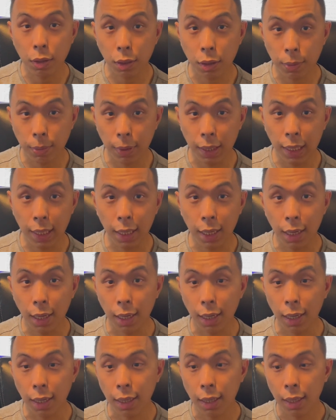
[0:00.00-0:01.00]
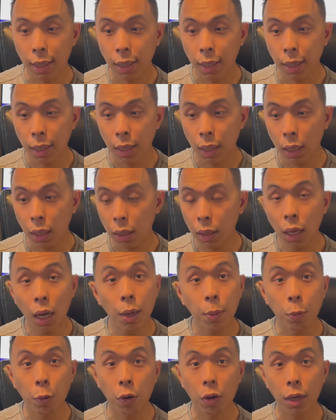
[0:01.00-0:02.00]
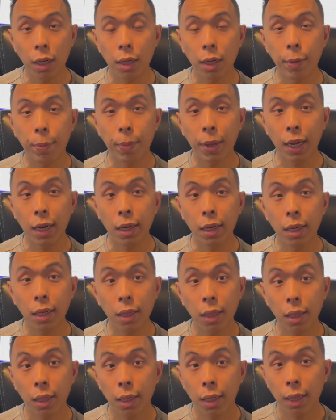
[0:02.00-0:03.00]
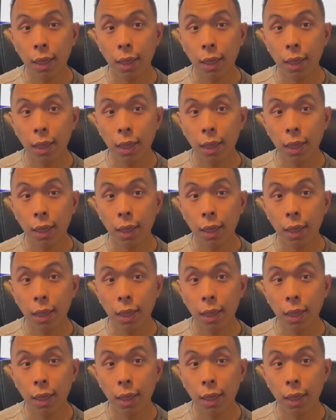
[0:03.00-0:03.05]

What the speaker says: be a lot more independent